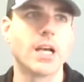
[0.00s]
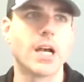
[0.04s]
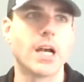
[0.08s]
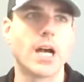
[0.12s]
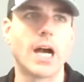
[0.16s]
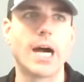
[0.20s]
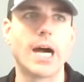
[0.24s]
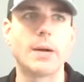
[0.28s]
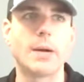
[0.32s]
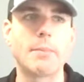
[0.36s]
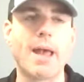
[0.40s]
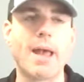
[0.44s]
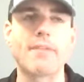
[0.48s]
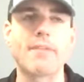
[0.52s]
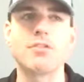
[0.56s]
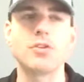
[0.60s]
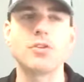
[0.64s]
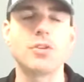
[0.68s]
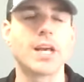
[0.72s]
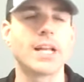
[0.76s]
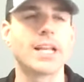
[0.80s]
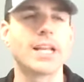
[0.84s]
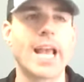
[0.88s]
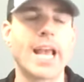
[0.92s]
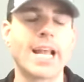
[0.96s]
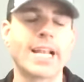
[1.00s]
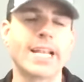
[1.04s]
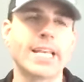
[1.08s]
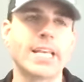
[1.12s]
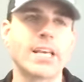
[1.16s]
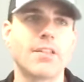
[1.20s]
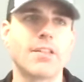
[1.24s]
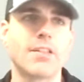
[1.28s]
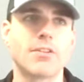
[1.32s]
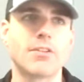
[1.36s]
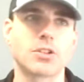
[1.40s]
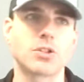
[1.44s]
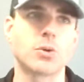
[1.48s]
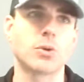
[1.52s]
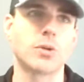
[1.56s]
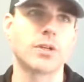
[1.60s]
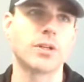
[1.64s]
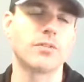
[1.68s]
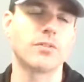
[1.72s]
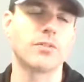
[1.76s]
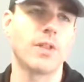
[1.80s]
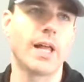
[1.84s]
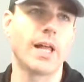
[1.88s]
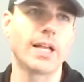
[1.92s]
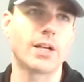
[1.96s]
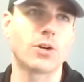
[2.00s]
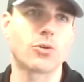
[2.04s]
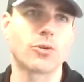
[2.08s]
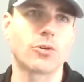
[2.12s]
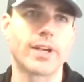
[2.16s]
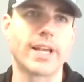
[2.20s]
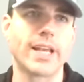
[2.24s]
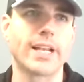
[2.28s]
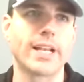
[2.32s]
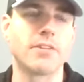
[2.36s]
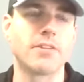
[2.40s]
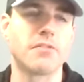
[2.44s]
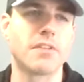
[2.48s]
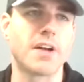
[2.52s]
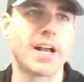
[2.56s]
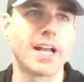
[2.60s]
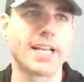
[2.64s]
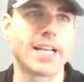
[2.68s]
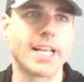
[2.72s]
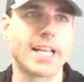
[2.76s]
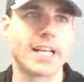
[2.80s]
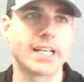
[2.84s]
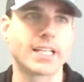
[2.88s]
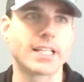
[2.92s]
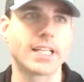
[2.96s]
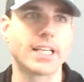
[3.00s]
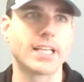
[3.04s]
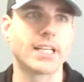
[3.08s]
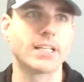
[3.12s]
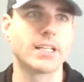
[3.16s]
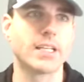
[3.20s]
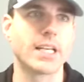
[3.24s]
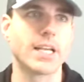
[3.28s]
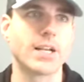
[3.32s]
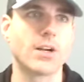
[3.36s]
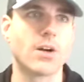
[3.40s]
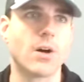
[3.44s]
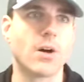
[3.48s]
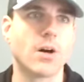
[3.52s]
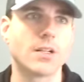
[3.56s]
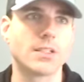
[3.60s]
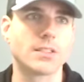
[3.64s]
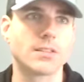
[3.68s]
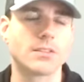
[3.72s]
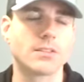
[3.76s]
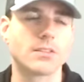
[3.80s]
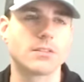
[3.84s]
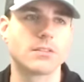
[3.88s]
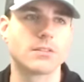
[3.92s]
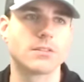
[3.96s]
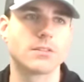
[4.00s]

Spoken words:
have you done any other sort of like creative financing at all?